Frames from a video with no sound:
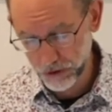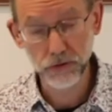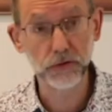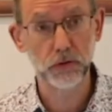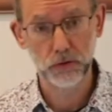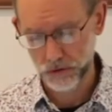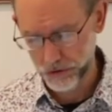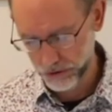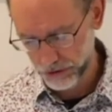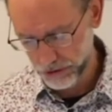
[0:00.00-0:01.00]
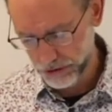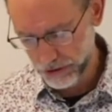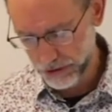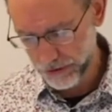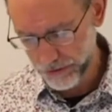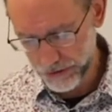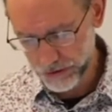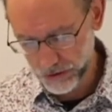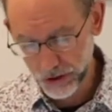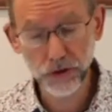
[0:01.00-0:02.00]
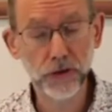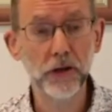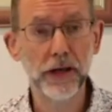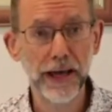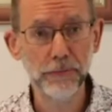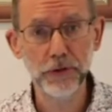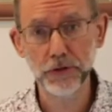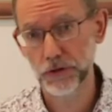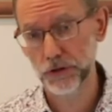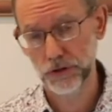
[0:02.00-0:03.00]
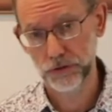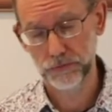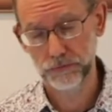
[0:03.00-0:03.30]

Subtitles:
Lord, this shall not happen to you."